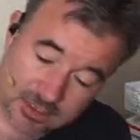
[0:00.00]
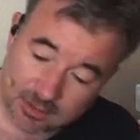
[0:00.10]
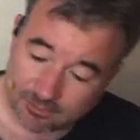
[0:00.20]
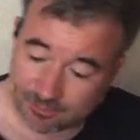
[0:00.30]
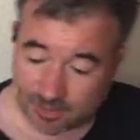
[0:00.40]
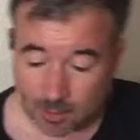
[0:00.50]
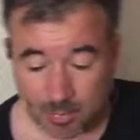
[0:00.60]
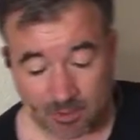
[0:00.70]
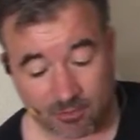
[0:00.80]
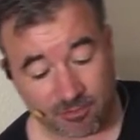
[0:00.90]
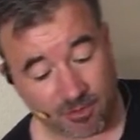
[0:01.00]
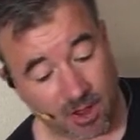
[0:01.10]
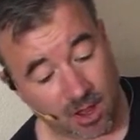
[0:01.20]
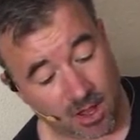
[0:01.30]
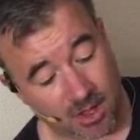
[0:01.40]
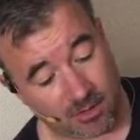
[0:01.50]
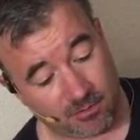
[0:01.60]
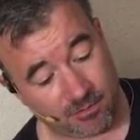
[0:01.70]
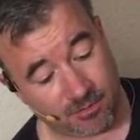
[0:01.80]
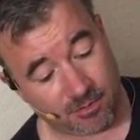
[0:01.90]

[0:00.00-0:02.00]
the flippin' 5.